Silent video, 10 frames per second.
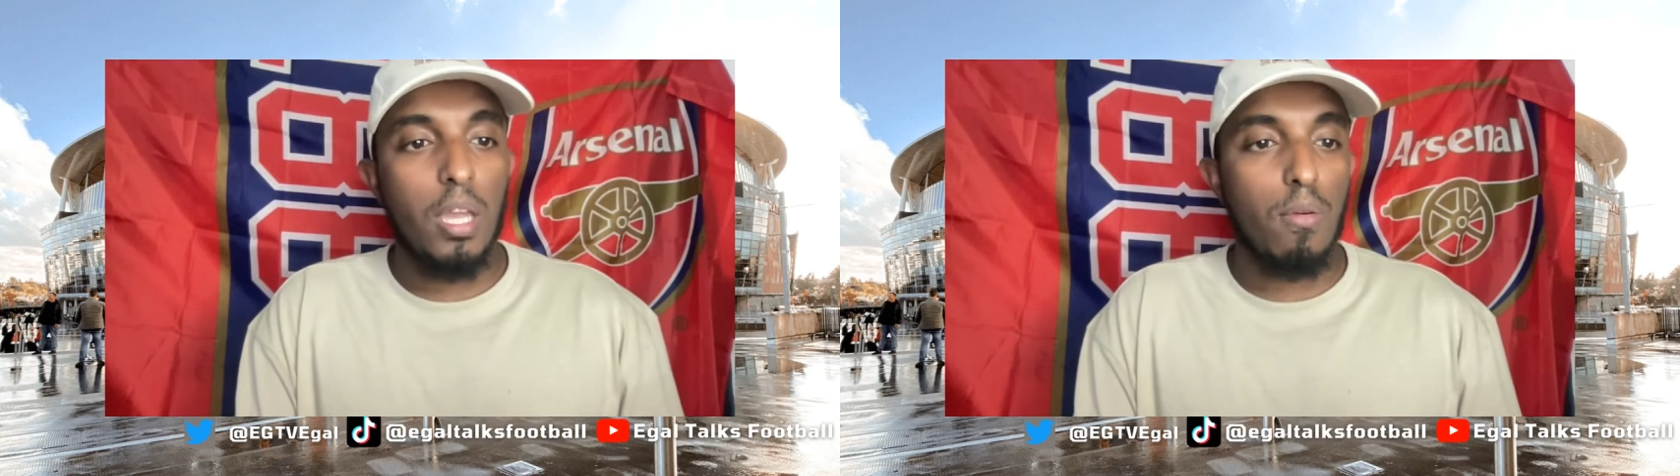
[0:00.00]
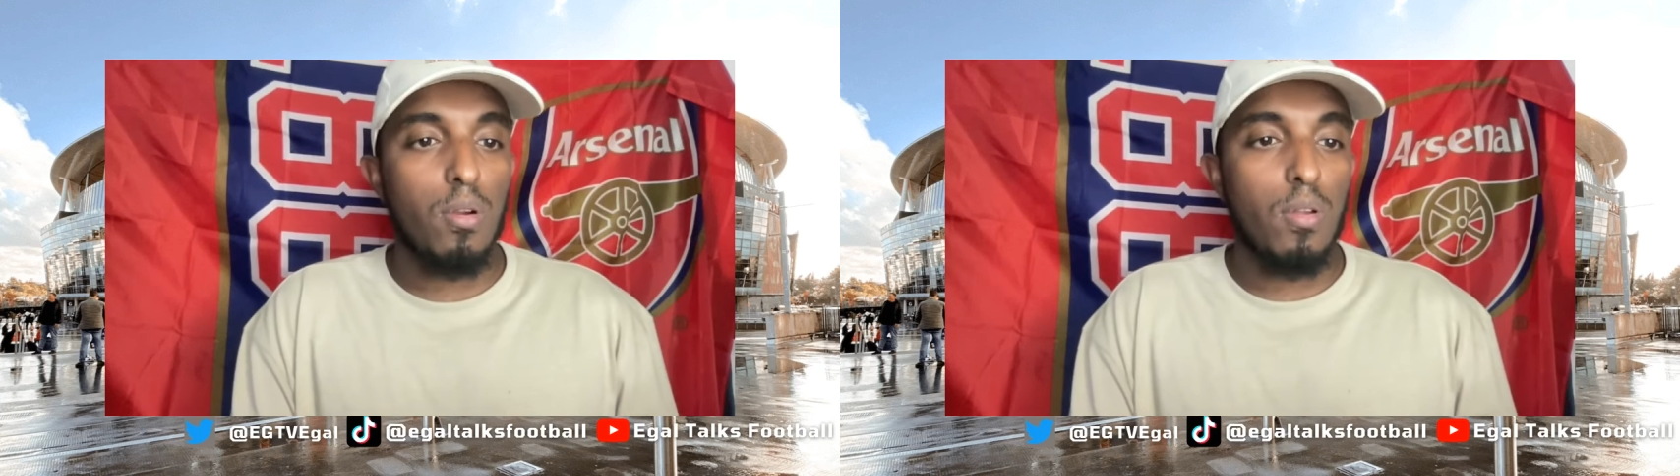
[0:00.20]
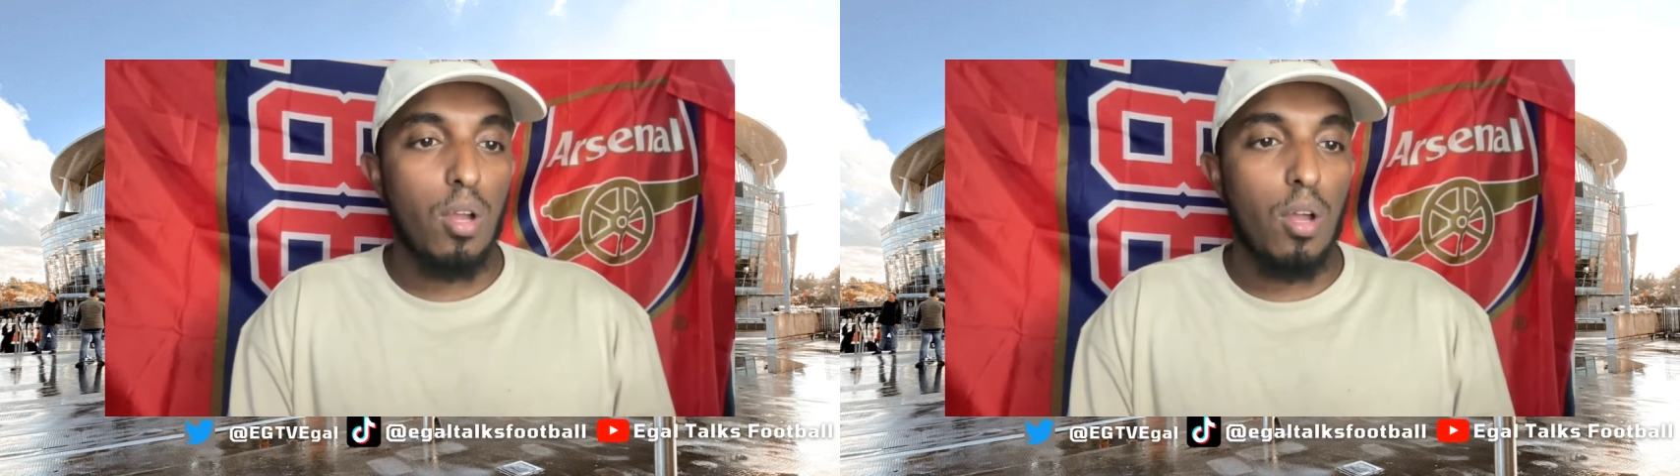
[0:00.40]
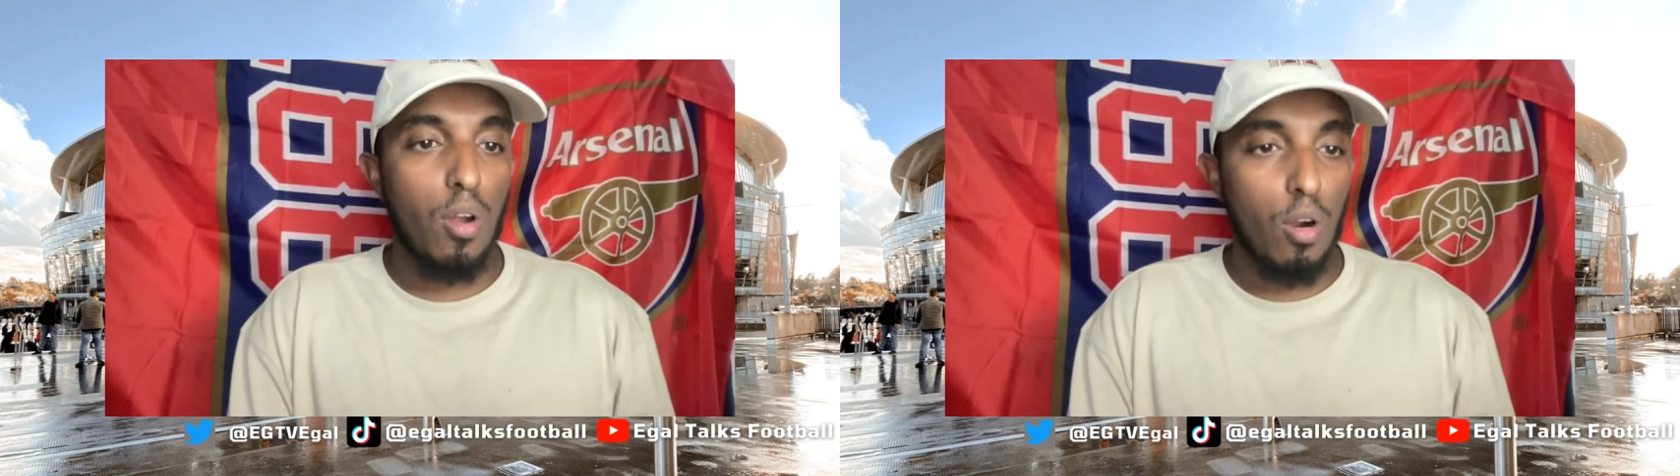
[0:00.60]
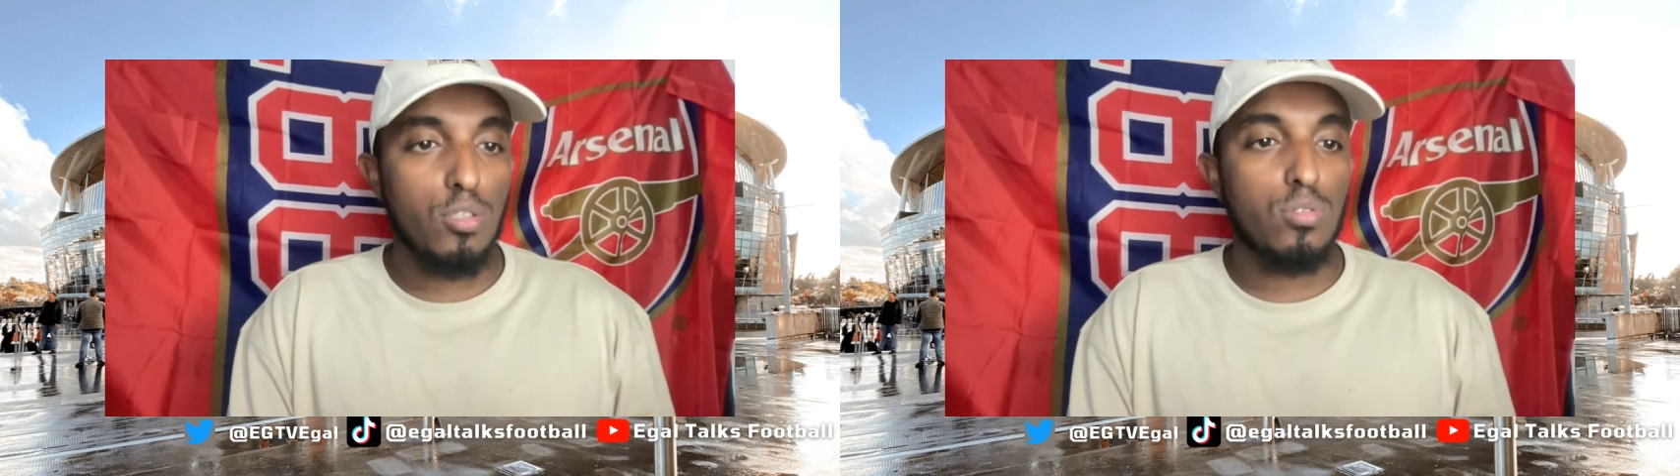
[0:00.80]
error
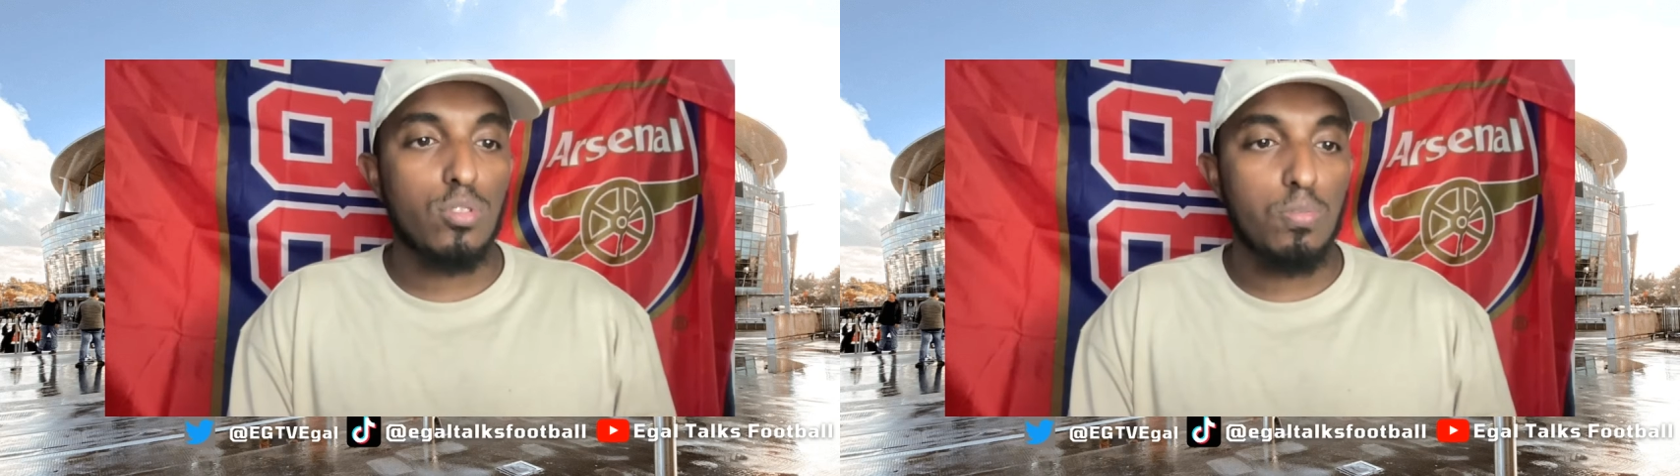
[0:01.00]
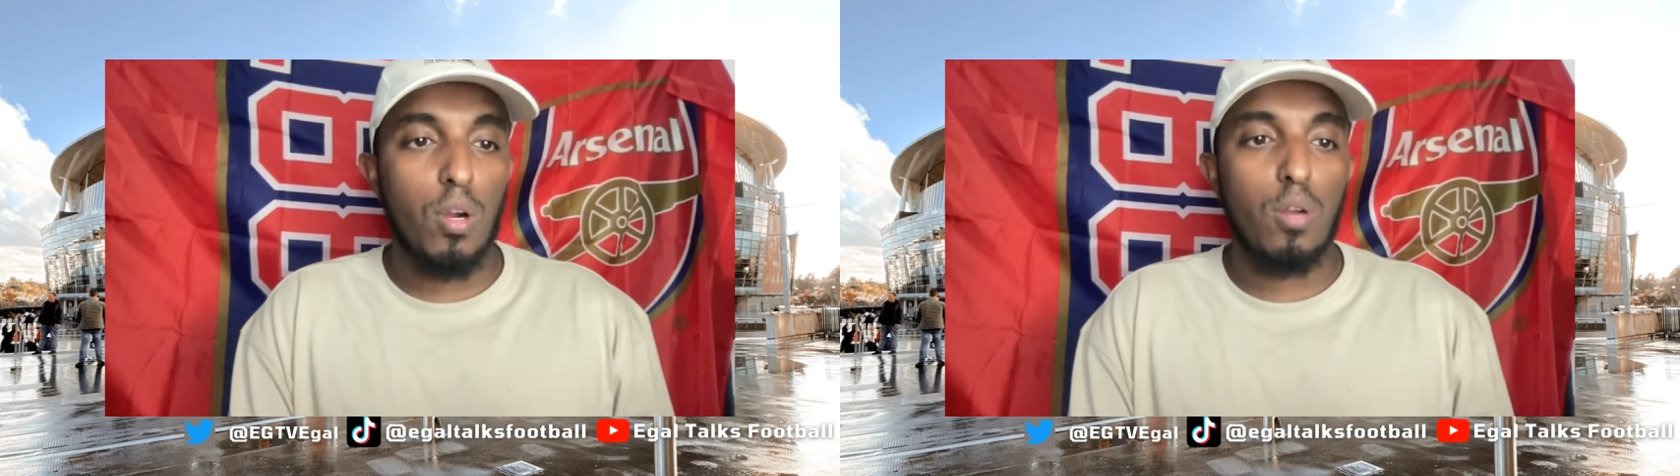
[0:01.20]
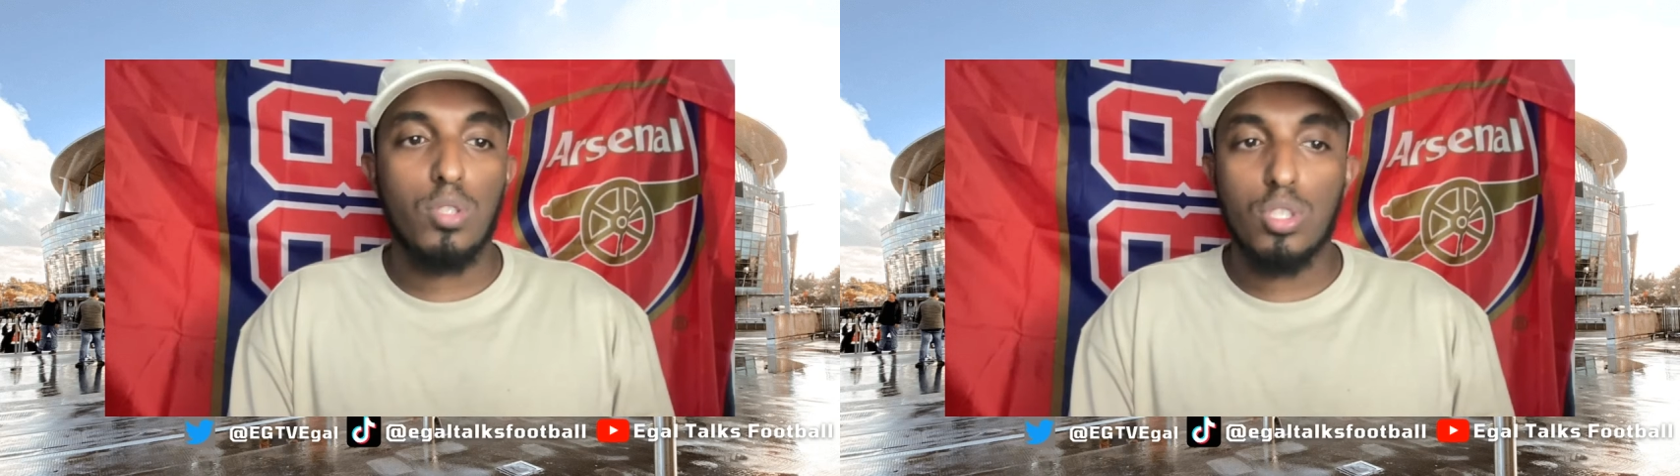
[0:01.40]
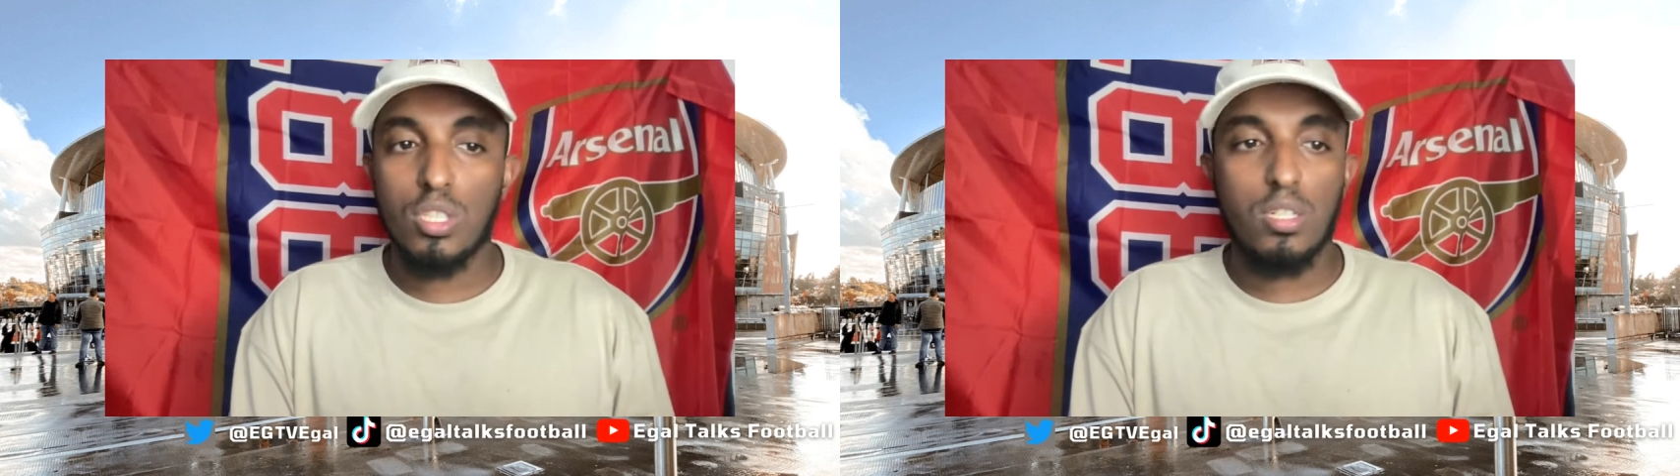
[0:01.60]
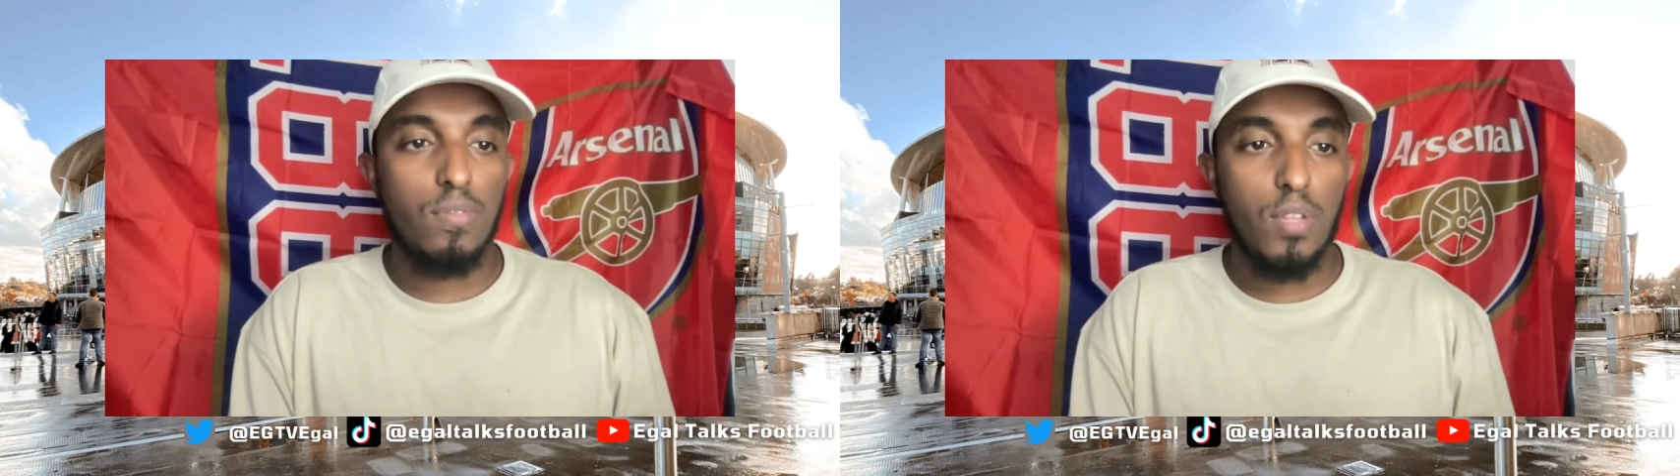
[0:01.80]
on Arsenal's part. We
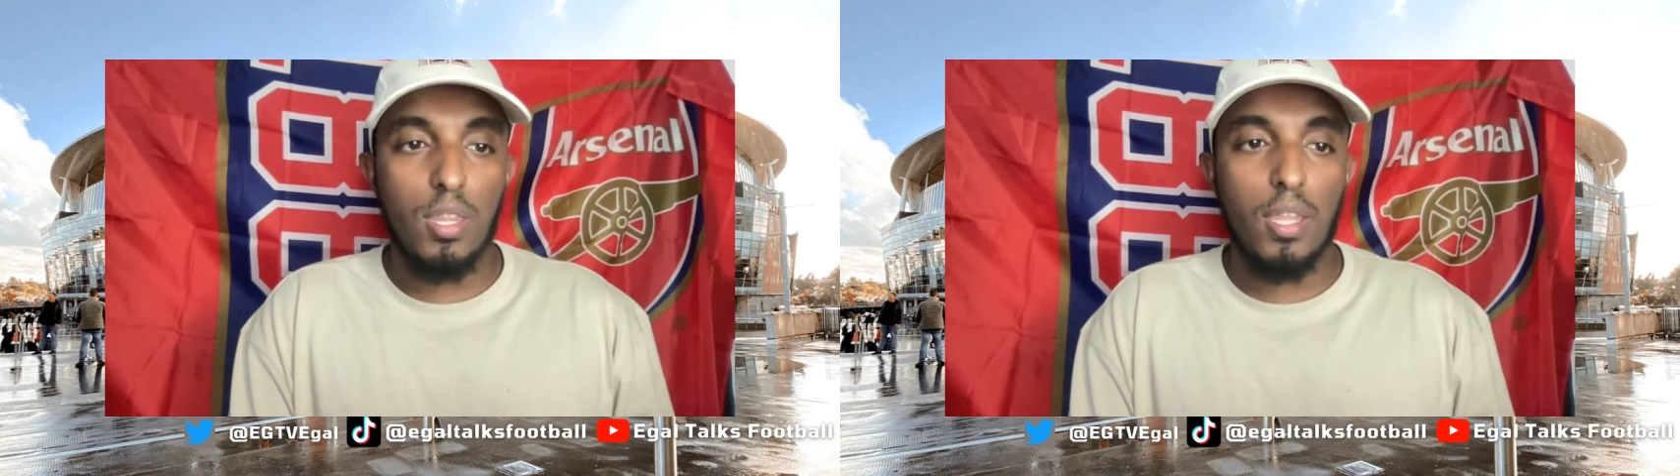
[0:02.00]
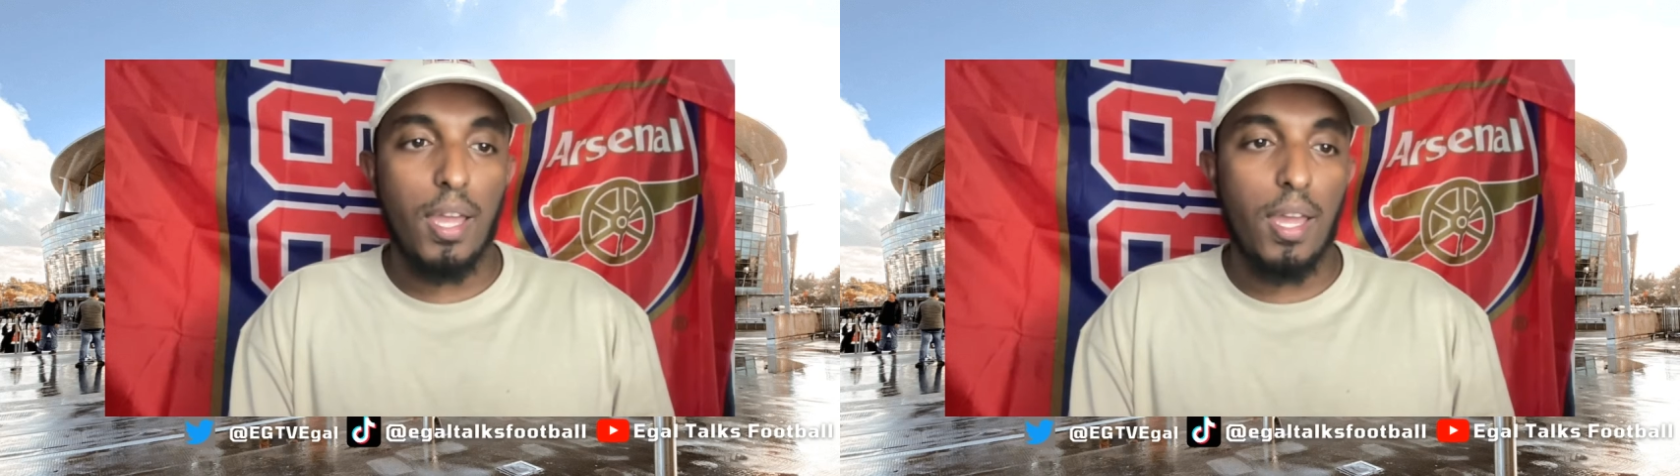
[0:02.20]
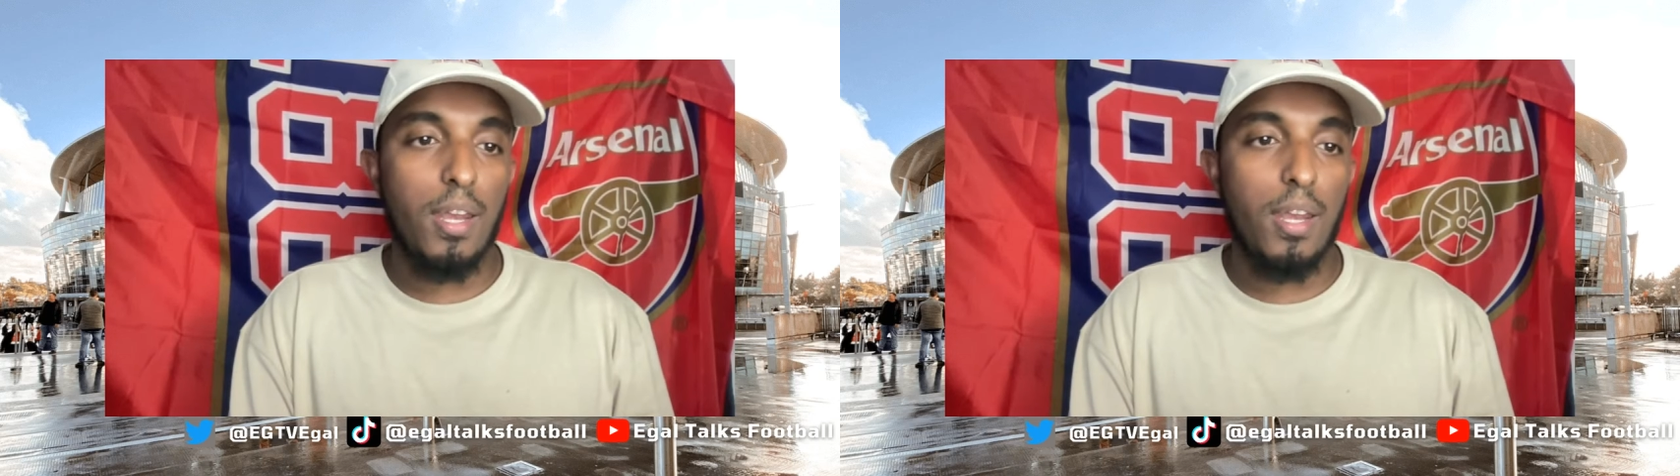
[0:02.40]
shouldn't have done that.